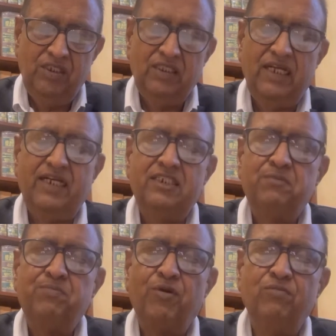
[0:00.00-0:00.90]
that is
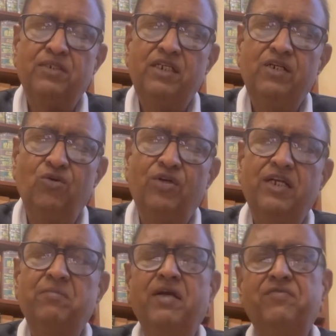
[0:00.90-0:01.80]
promissory note
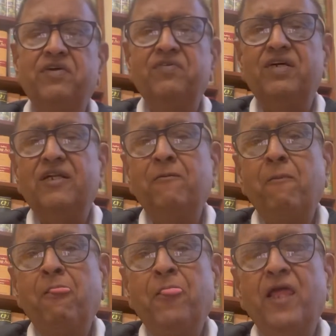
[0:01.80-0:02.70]
in my favor,
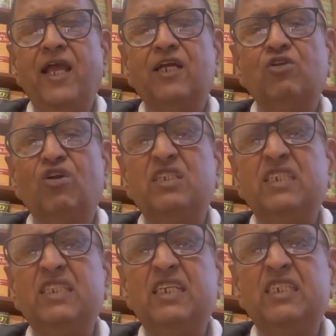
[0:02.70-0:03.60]

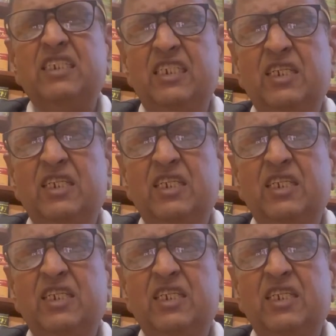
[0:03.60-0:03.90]
acknowledging the receipt